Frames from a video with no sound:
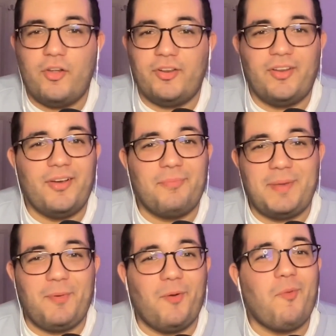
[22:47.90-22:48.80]
no!
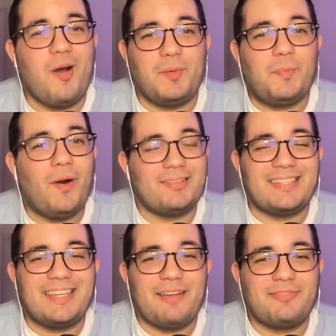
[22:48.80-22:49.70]
People will be parting
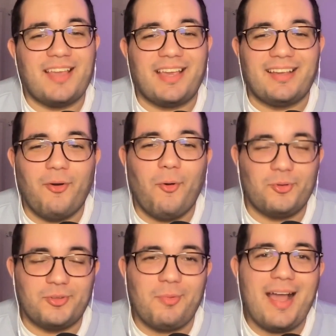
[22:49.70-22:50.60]
gifting all
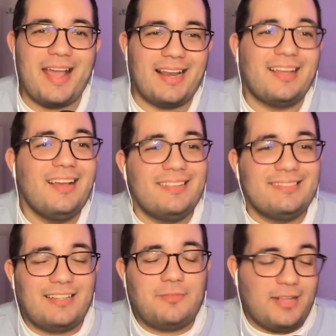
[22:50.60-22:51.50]
the way. Like,
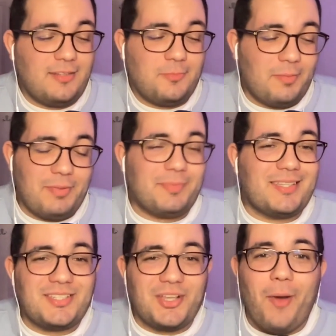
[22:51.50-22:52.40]
that's what made me
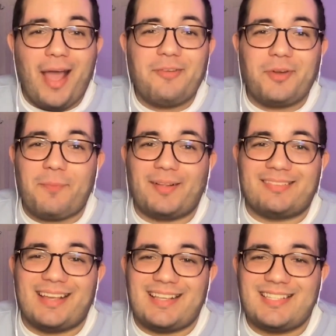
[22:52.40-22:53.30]
so angry about
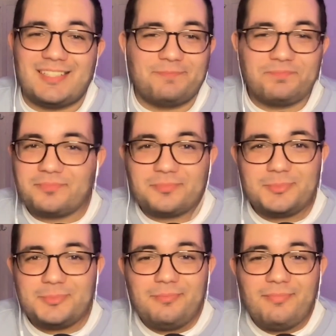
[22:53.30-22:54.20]
this.
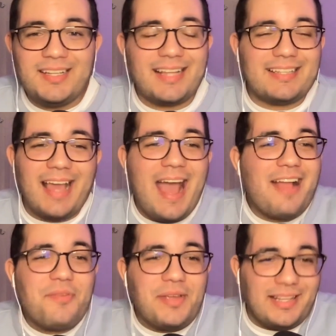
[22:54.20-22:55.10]
Like,
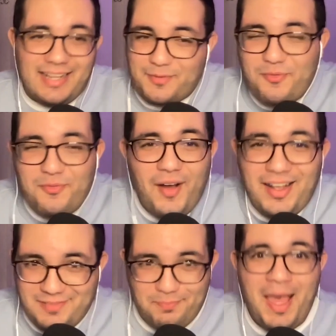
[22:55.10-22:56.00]
Ari, like,
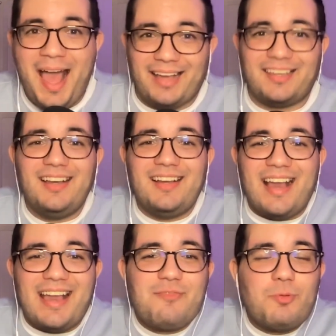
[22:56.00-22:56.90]
fight back.
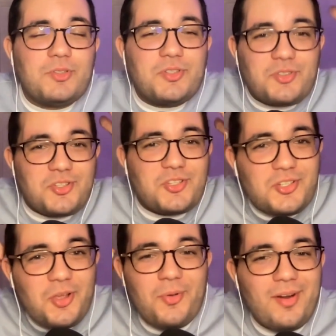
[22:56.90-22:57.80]
It was
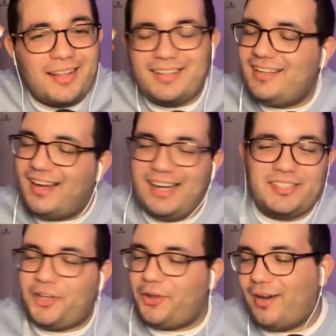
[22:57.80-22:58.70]
so, like, I don't
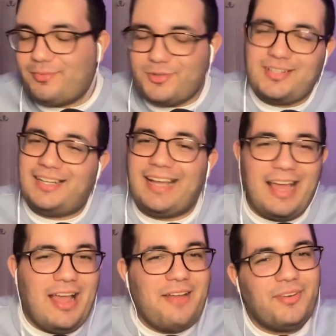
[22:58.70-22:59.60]
know. I'm just like,
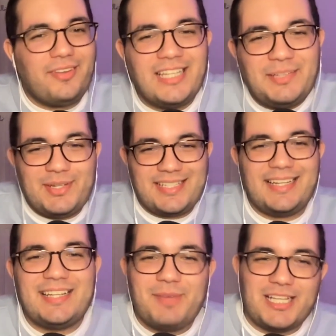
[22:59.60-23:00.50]
everything about this
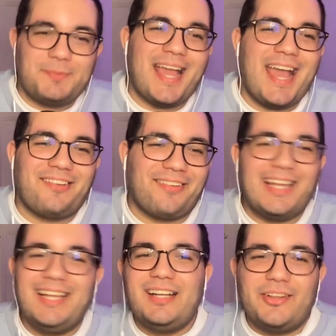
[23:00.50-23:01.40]
ending makes me angry.
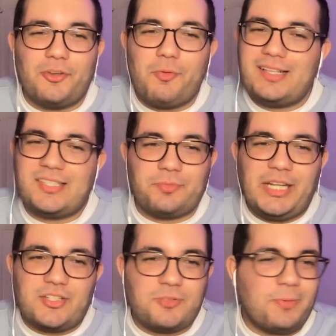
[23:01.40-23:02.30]
The way
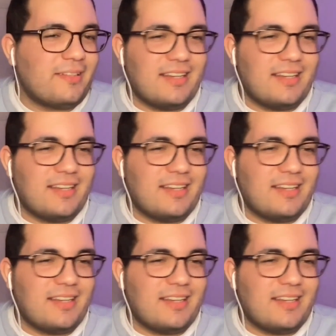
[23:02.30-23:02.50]
Cirie just went